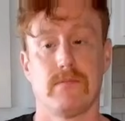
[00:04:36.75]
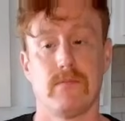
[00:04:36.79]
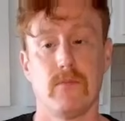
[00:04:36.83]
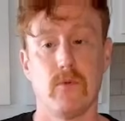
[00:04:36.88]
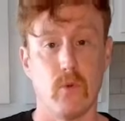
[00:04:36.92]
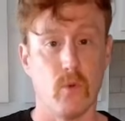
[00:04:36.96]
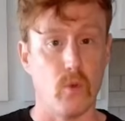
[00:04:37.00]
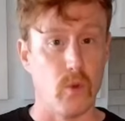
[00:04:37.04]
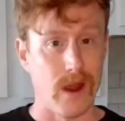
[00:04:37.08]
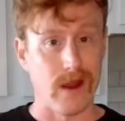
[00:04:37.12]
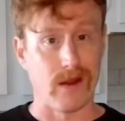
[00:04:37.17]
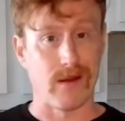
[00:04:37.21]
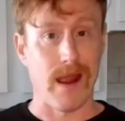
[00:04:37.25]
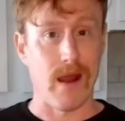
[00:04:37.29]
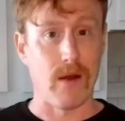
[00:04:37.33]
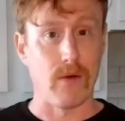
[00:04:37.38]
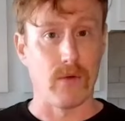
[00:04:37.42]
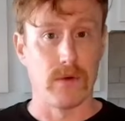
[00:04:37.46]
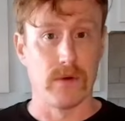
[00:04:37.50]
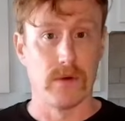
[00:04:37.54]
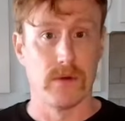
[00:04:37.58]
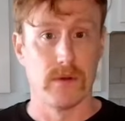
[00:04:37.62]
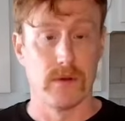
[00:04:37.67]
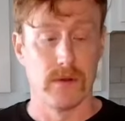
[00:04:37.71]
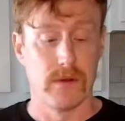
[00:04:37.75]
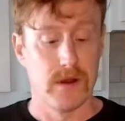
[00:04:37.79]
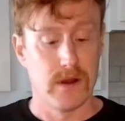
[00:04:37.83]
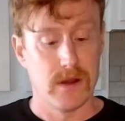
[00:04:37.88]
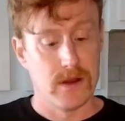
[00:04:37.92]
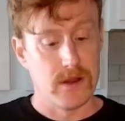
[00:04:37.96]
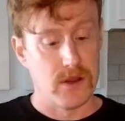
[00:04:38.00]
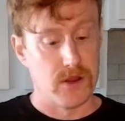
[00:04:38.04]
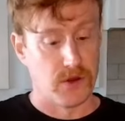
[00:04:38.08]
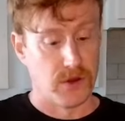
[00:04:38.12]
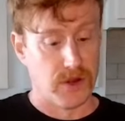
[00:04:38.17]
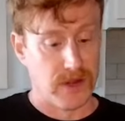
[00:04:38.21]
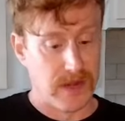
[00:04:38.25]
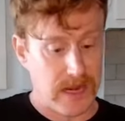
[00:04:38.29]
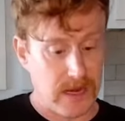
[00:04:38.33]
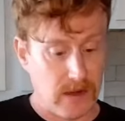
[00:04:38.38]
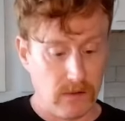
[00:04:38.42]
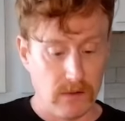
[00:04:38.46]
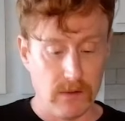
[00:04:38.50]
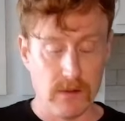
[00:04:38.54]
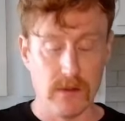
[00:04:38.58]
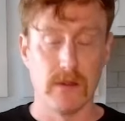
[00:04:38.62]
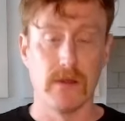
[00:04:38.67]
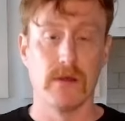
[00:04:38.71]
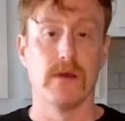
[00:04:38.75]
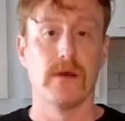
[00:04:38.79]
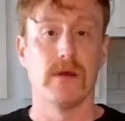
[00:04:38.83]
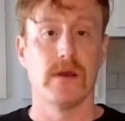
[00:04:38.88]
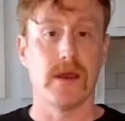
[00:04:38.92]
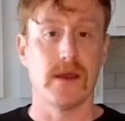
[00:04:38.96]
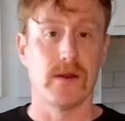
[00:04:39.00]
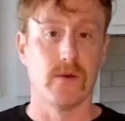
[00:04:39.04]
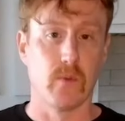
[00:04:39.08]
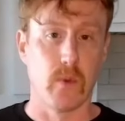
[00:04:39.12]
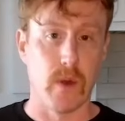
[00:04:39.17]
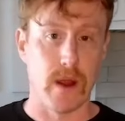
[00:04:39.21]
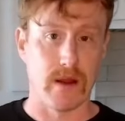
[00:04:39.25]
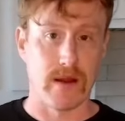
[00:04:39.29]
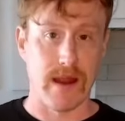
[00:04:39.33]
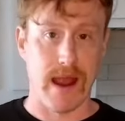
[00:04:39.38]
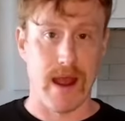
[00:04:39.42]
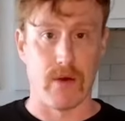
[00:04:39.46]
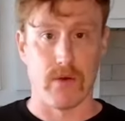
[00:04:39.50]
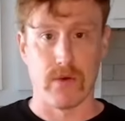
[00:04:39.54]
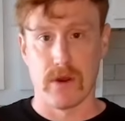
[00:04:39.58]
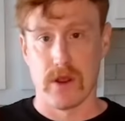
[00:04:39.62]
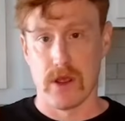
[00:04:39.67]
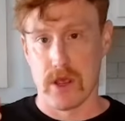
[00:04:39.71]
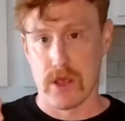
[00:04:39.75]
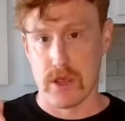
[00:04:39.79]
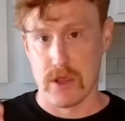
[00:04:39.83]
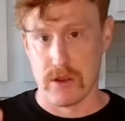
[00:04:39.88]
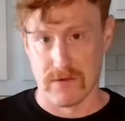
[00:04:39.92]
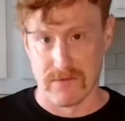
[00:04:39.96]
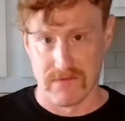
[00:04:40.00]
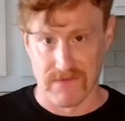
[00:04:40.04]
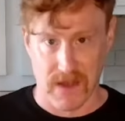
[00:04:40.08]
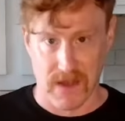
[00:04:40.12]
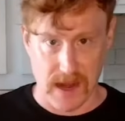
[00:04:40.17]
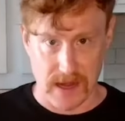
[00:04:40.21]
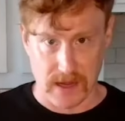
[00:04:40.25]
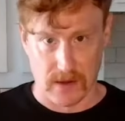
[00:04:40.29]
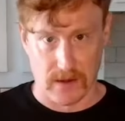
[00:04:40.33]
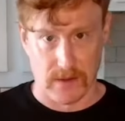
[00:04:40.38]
wear out your needle and wear out your vinyl.